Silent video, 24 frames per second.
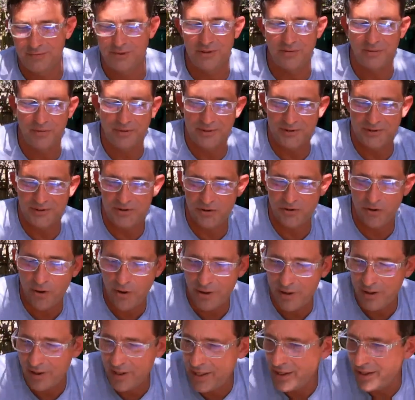going to
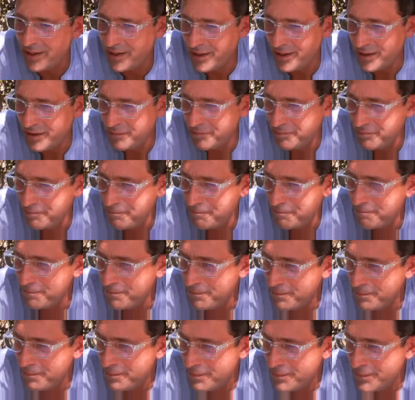start a
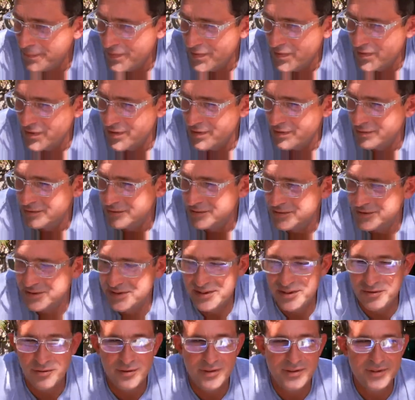
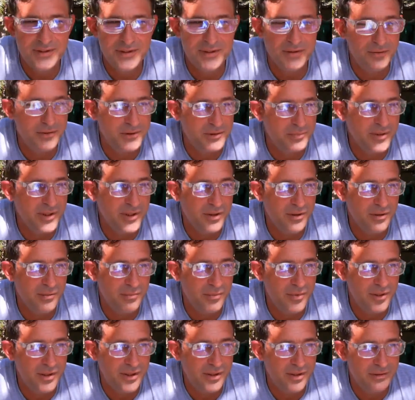series, so to speak, on
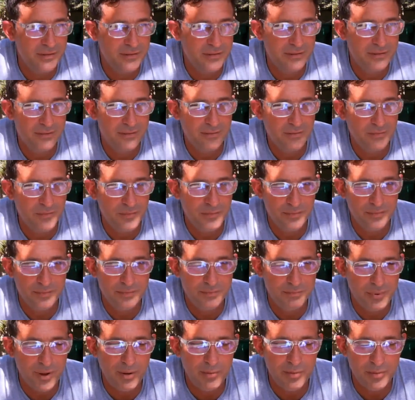my
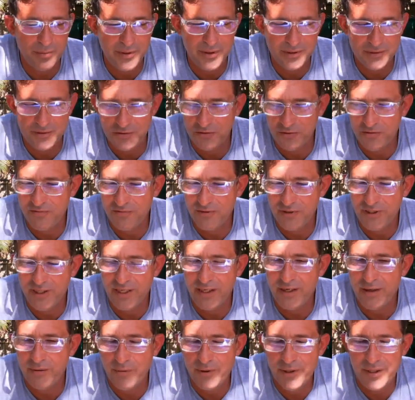probably on Surf All
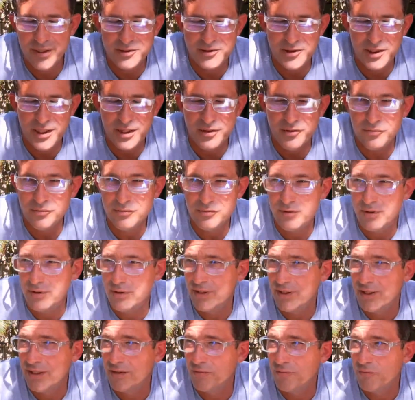Day A1A channel
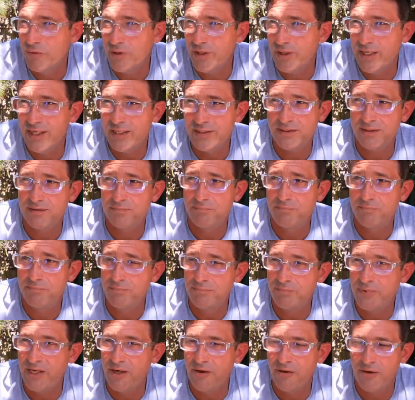that it will ask
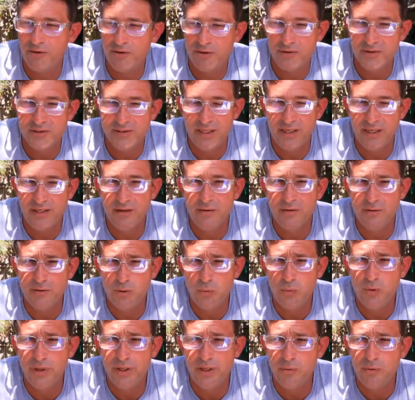characters I know
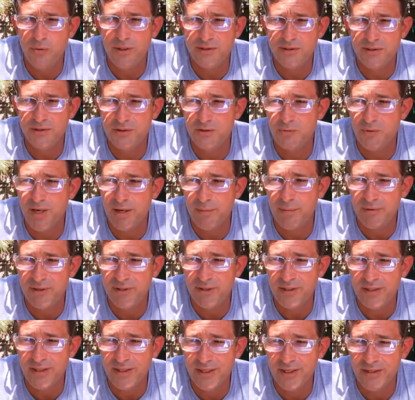20 questions
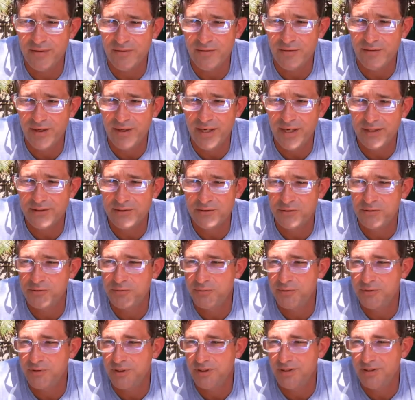rapidly and get their answers,
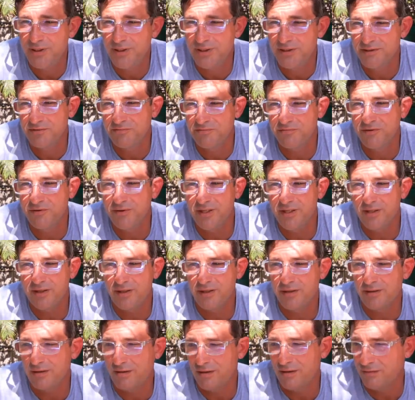which I think is a funny
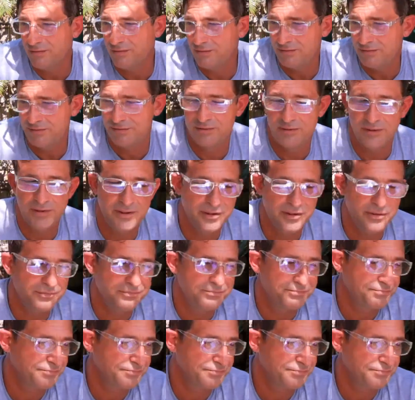thing to do.